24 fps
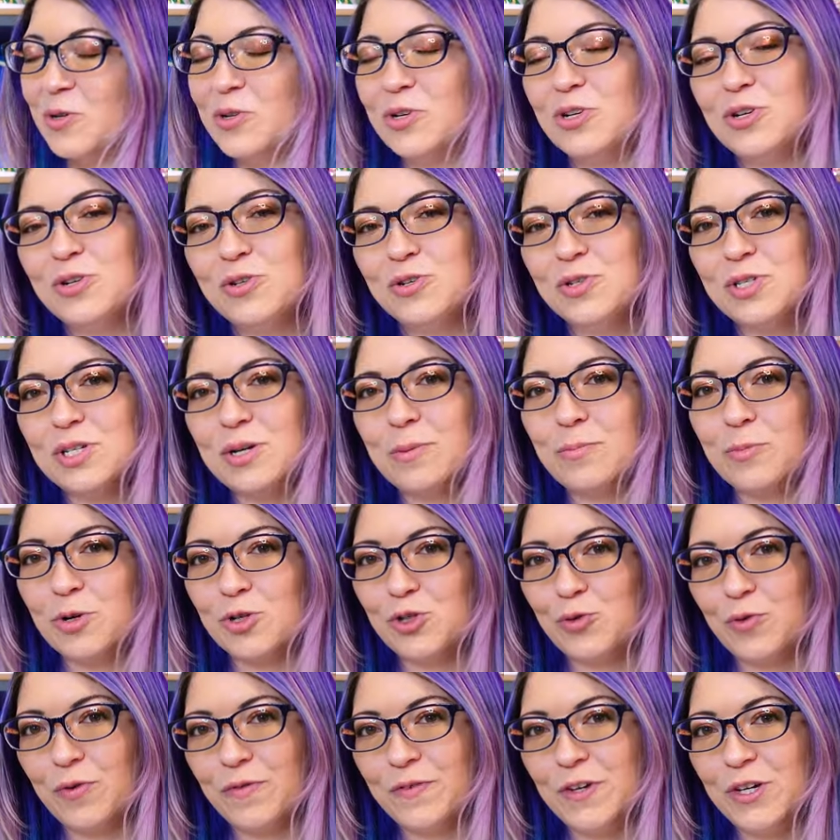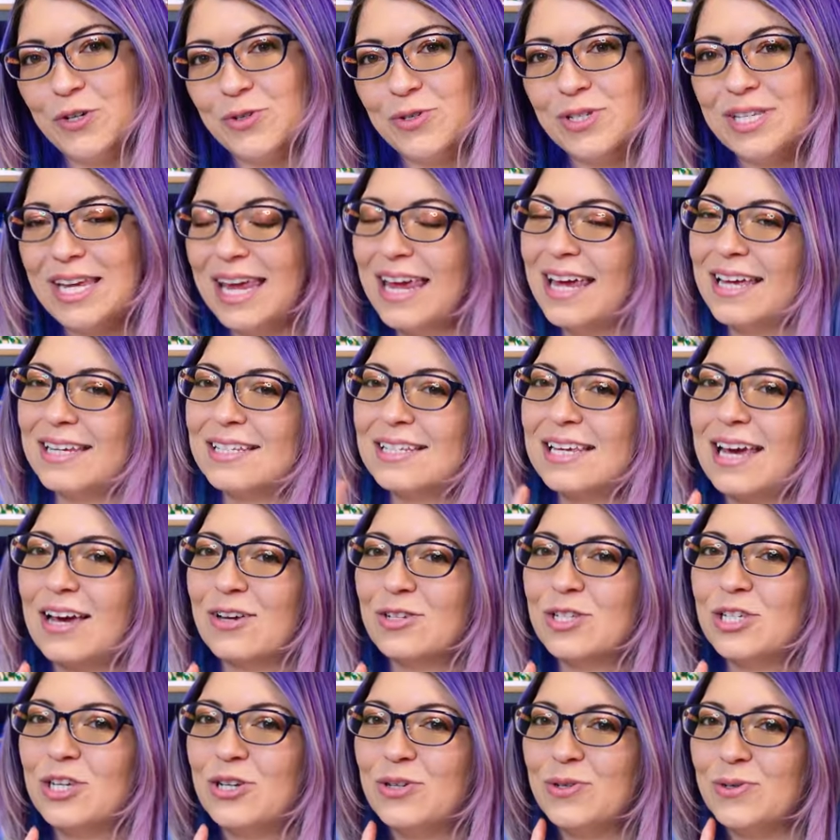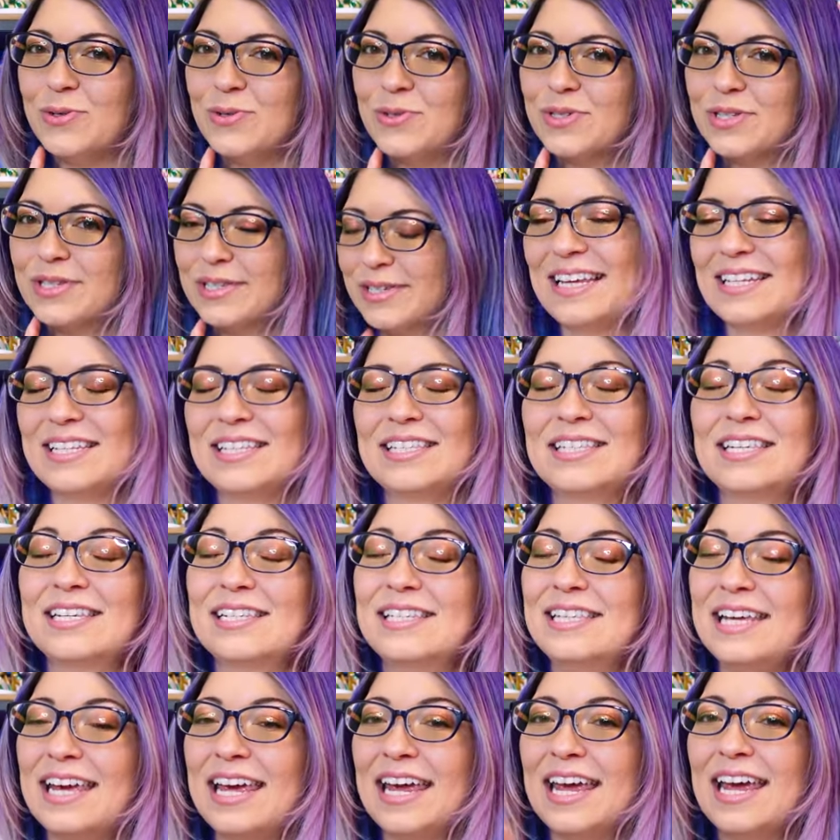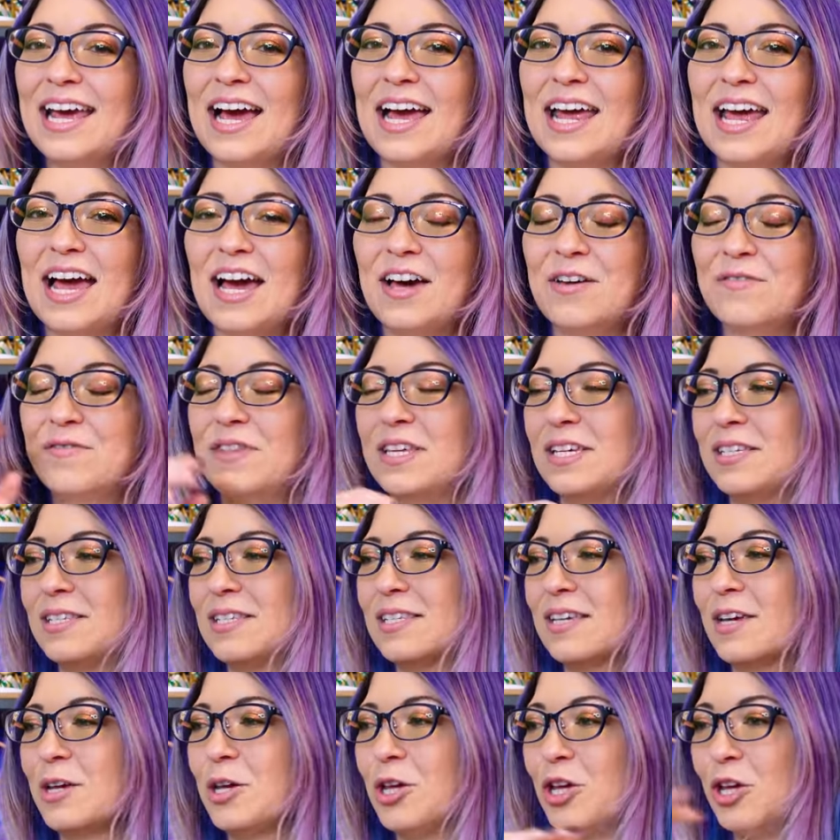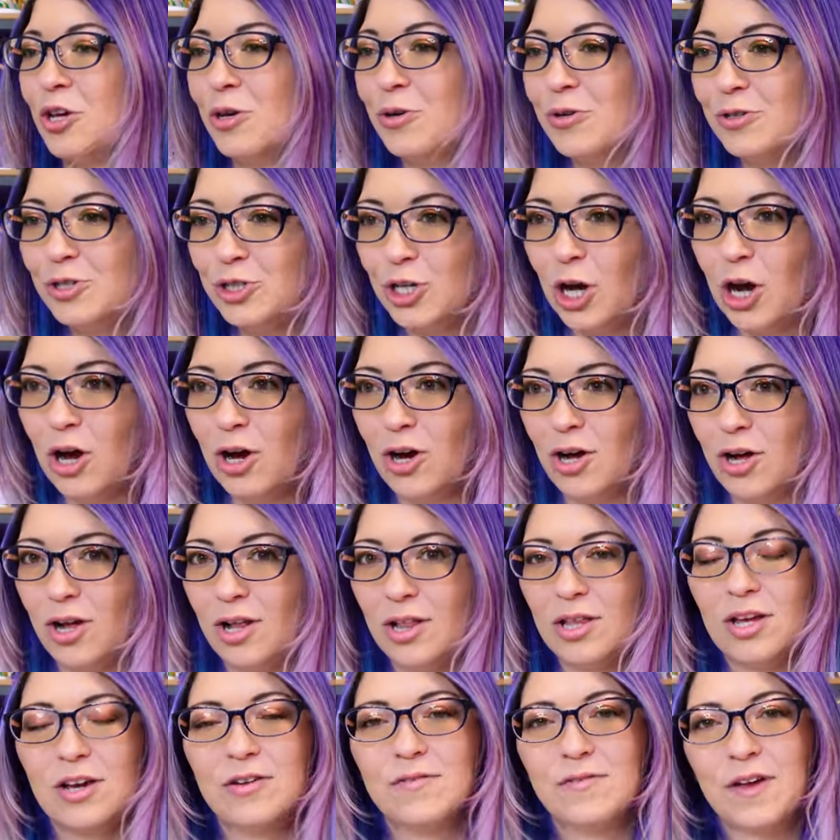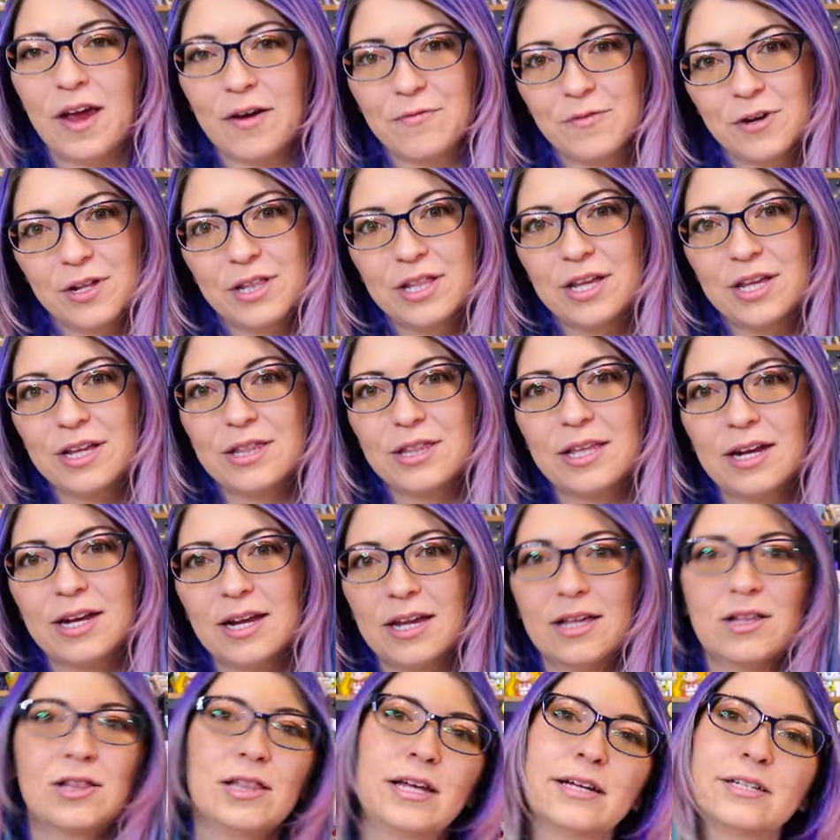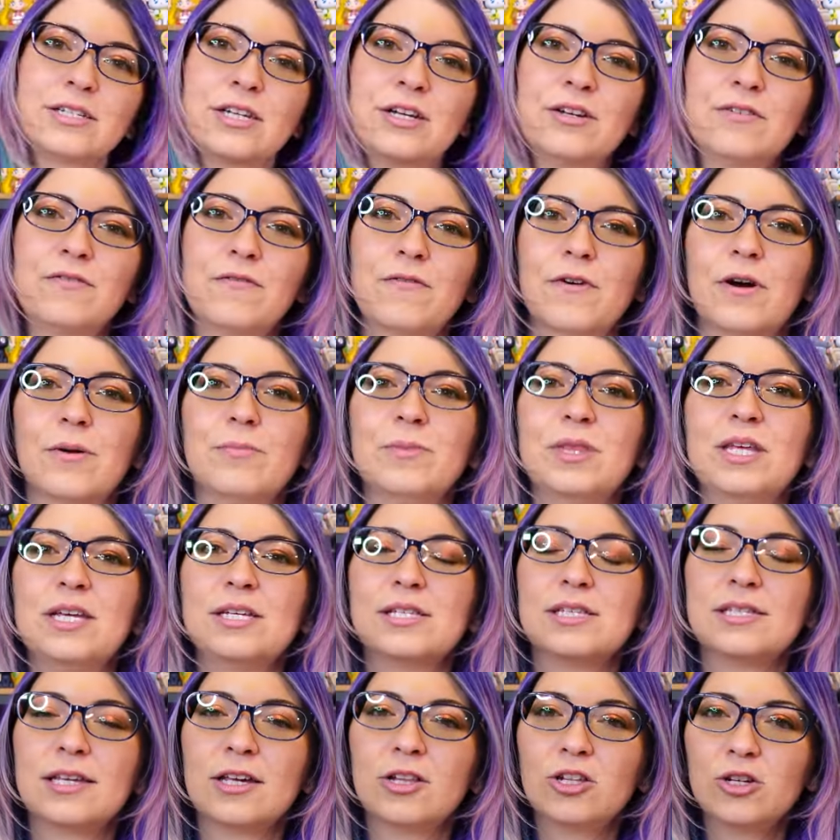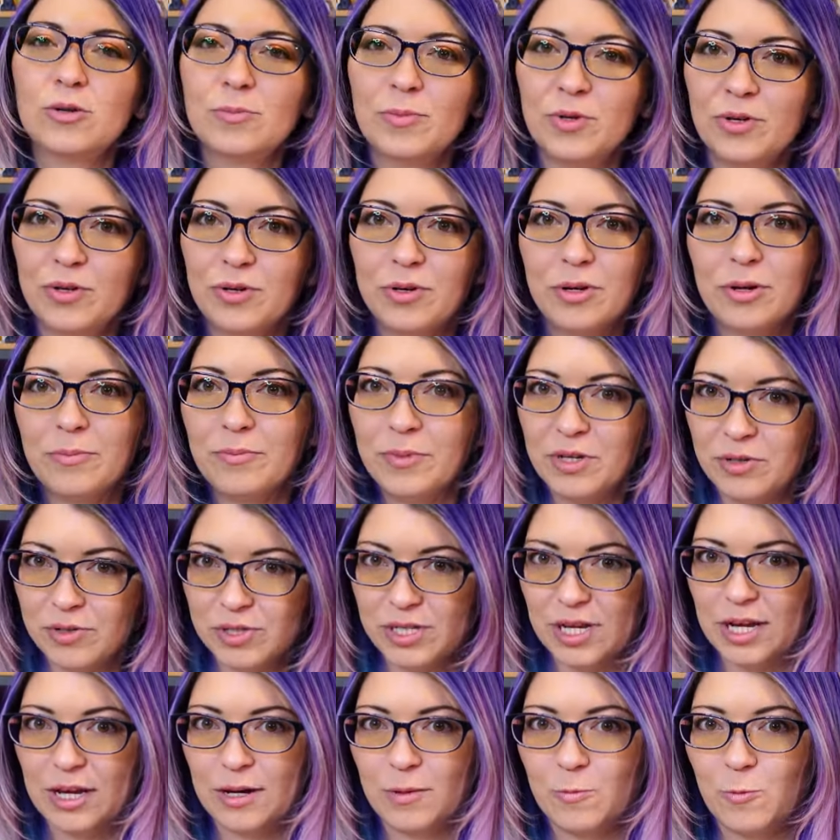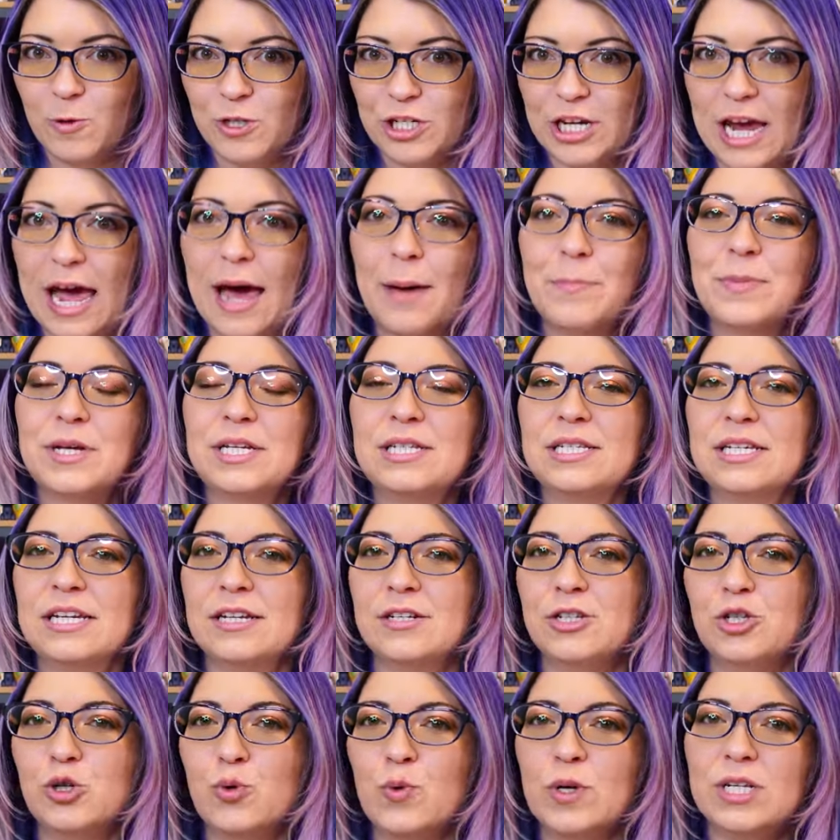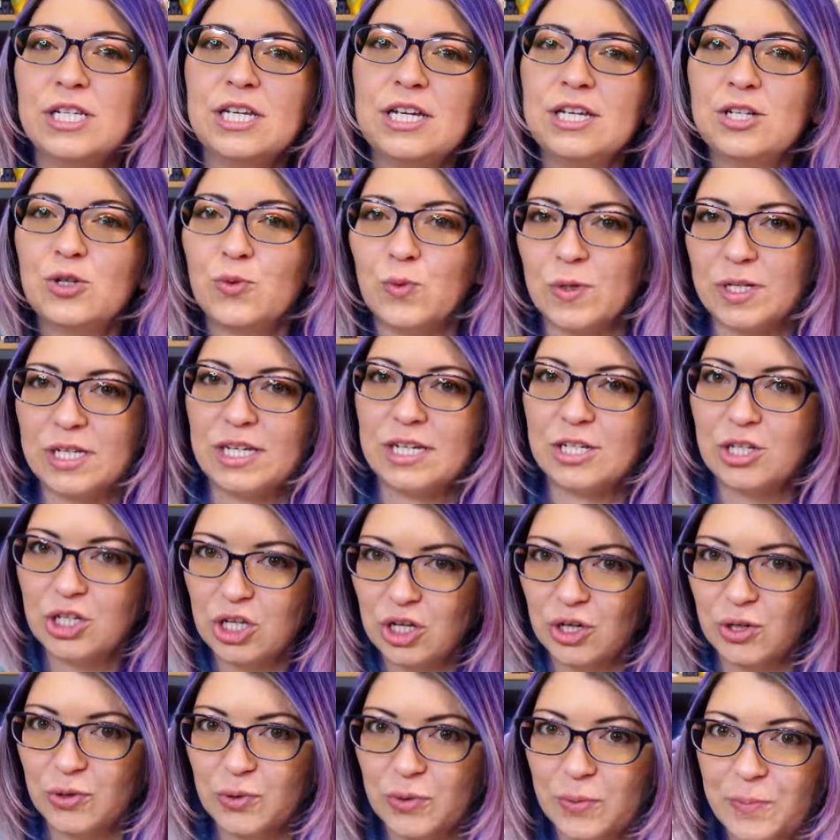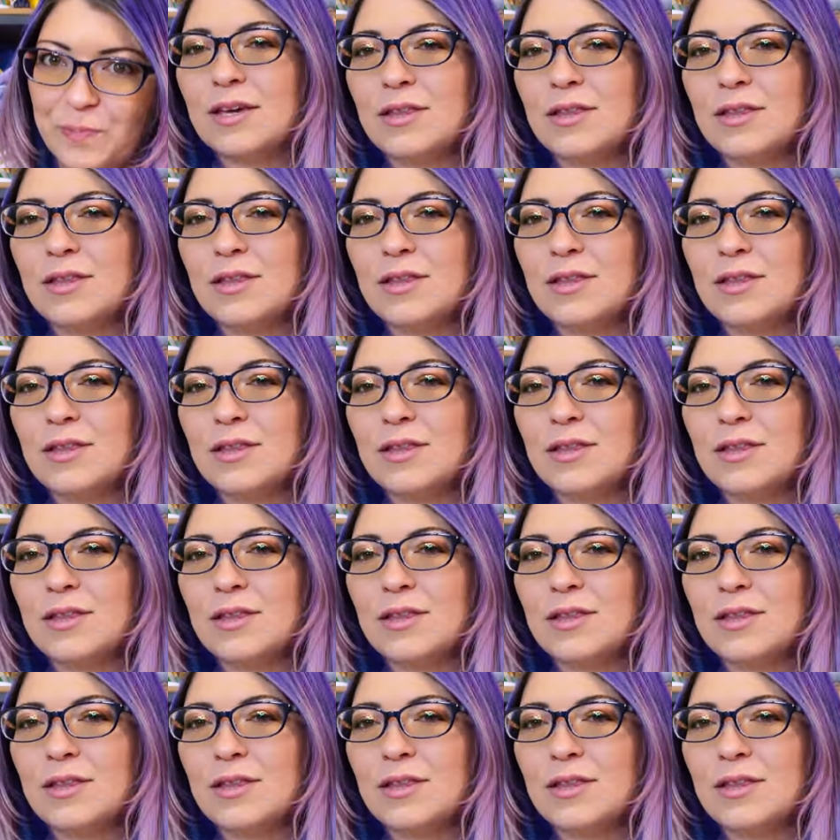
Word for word: Moon news, merch reviews, and how-tos. Today I have this huge haul of everything that I collected from the Sailor Moon Museum, which happened in 2022.